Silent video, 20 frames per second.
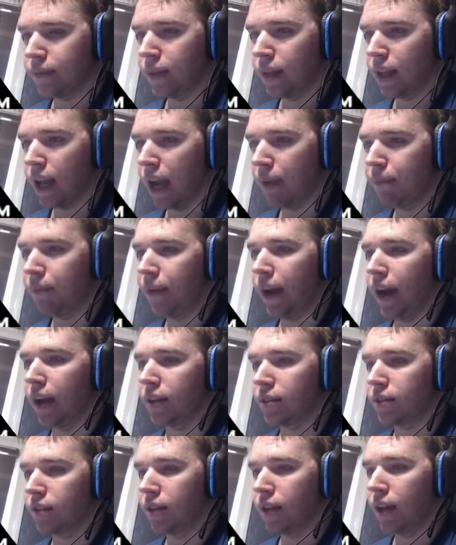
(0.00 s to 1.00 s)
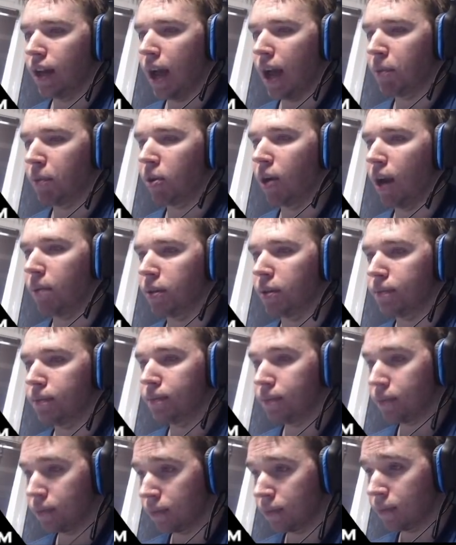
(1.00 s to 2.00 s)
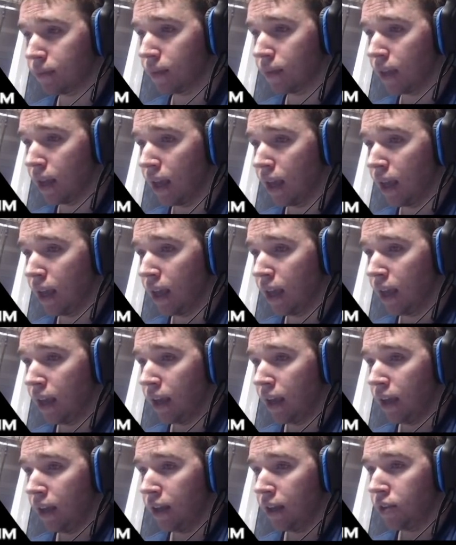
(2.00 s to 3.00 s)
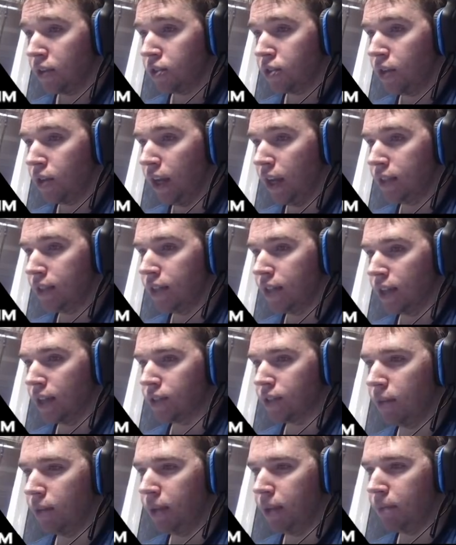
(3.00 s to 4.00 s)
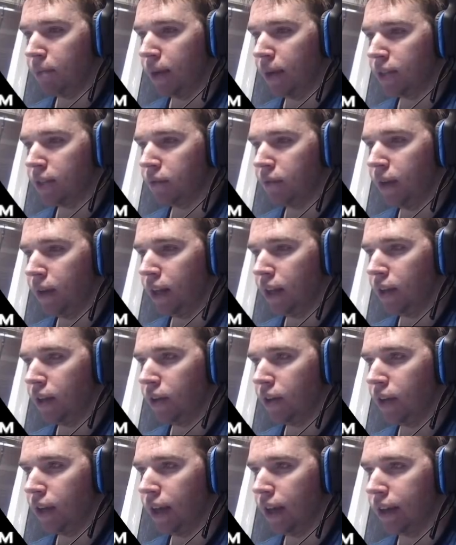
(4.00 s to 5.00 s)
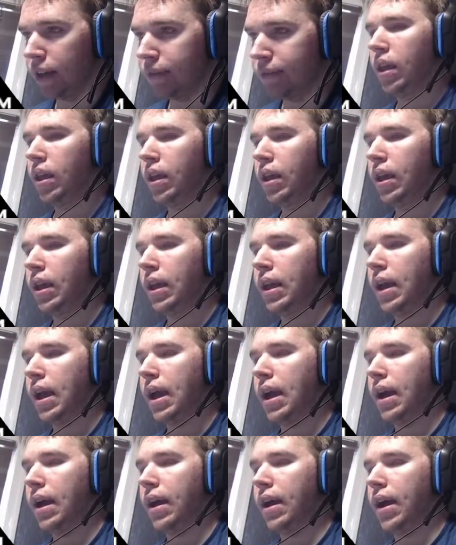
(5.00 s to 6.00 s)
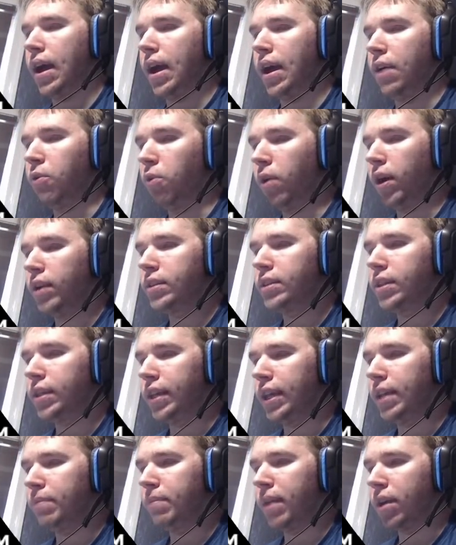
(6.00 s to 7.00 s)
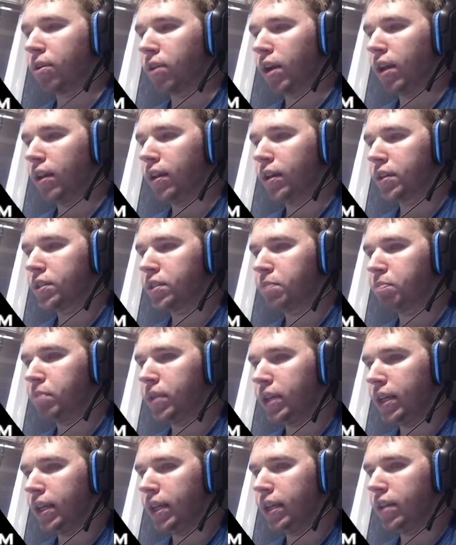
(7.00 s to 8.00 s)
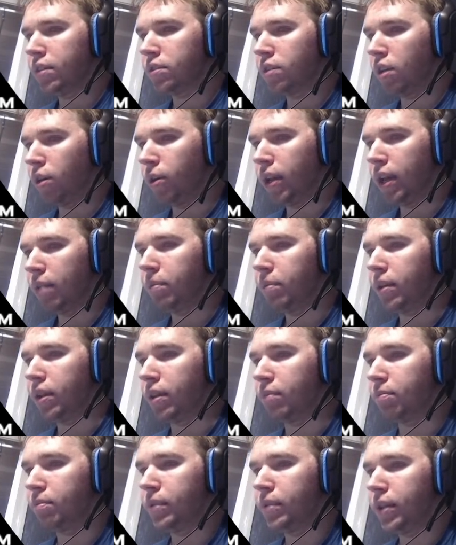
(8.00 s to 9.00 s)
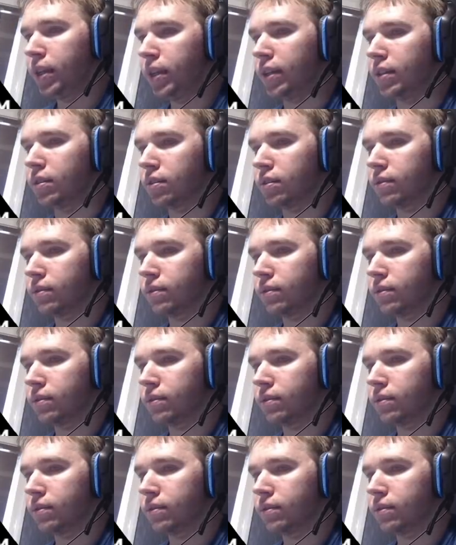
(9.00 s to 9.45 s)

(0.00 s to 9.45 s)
I'm fast. I'm a rabbit. Gene says it's the best video yet. I want to keep my relics. Please, no hit me. Please.